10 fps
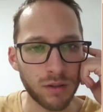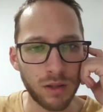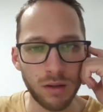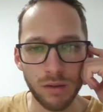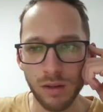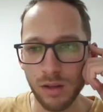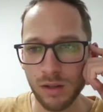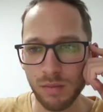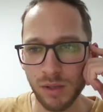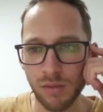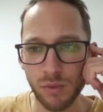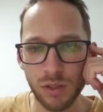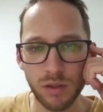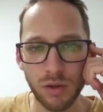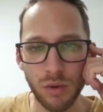here yet, but if we
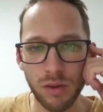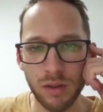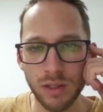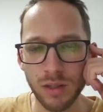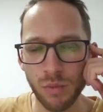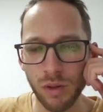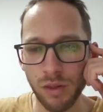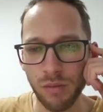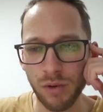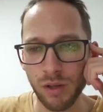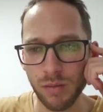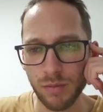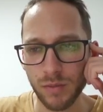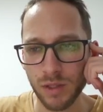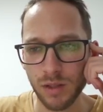know that this is 1, 3,
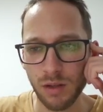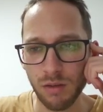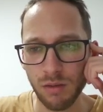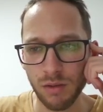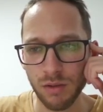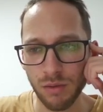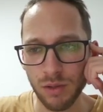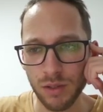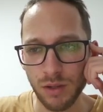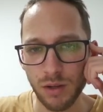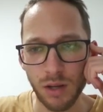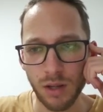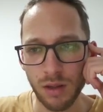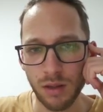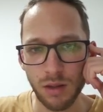it's either this or this.
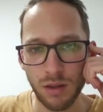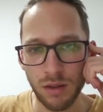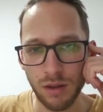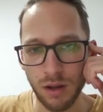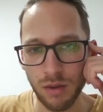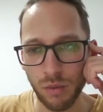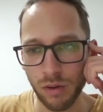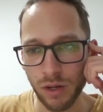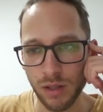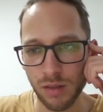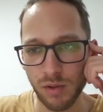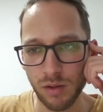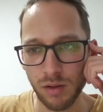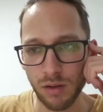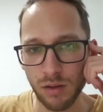The other one has to
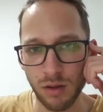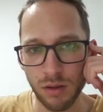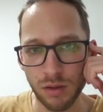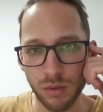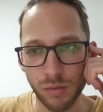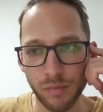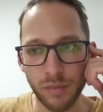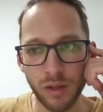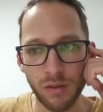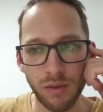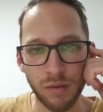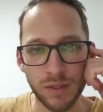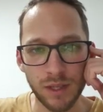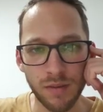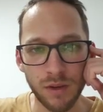be the other two. 5,
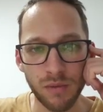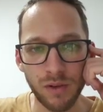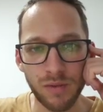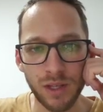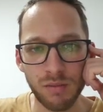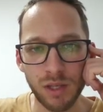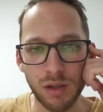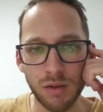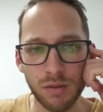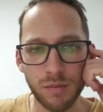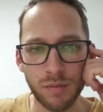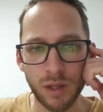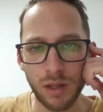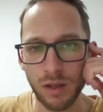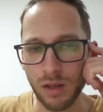7. Now 5 can't be here
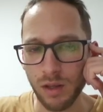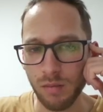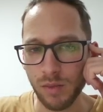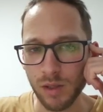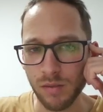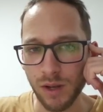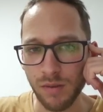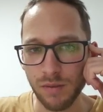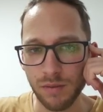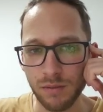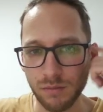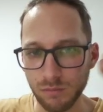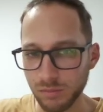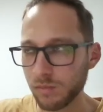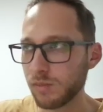because 5
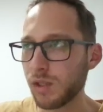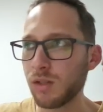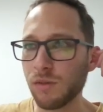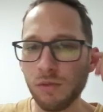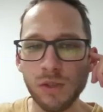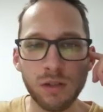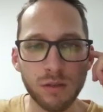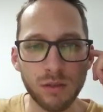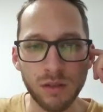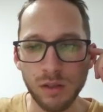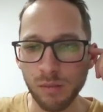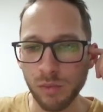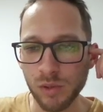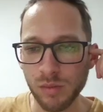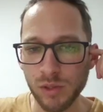into 15
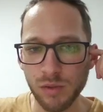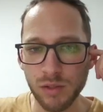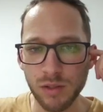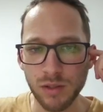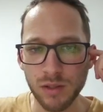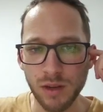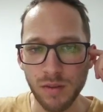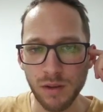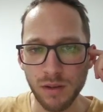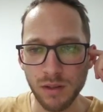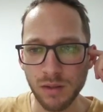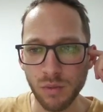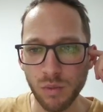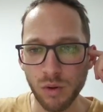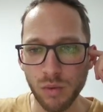impossible. So this is a 7, and this is
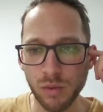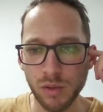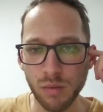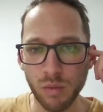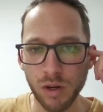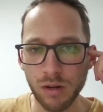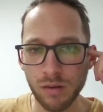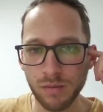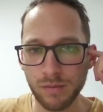going to be the 1,